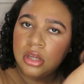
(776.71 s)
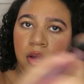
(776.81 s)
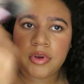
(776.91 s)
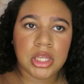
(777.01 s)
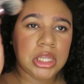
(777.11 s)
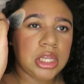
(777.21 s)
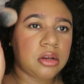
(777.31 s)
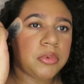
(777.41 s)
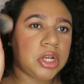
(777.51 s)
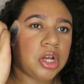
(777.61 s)
having a little
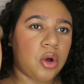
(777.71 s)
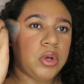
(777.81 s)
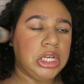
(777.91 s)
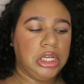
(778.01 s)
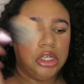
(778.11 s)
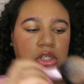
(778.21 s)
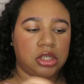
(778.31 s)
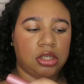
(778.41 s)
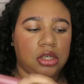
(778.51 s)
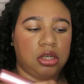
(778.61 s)
bit of
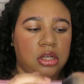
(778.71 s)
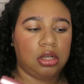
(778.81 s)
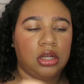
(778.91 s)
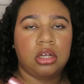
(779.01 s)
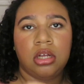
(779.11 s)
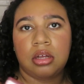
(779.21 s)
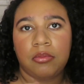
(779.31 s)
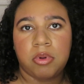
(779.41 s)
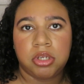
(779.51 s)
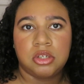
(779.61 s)
cohesion. I
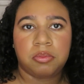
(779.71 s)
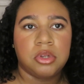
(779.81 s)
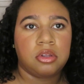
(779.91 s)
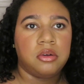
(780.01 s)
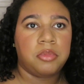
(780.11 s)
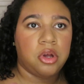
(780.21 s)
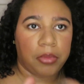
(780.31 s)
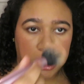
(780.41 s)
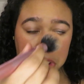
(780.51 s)
might just put a little bit on my